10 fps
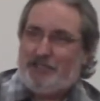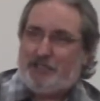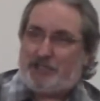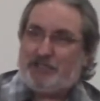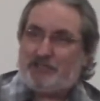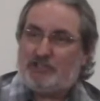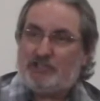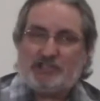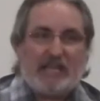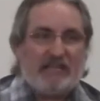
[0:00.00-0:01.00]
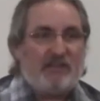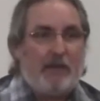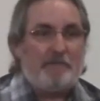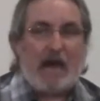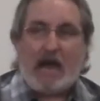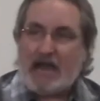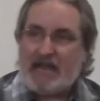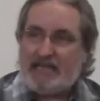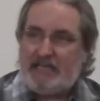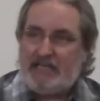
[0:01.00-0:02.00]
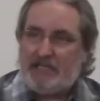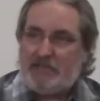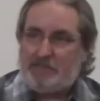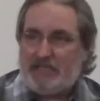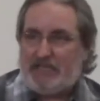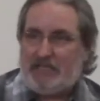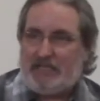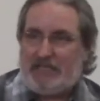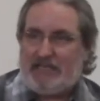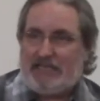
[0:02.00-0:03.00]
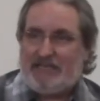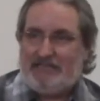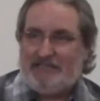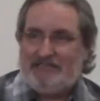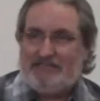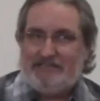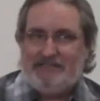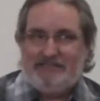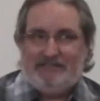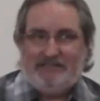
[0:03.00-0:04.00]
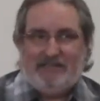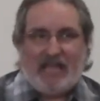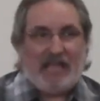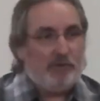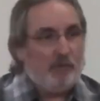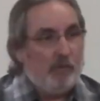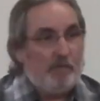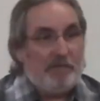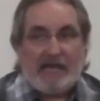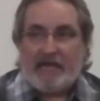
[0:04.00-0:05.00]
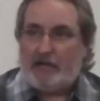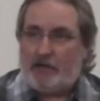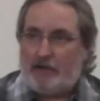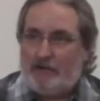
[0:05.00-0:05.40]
Jesus says, abide in me and you will bear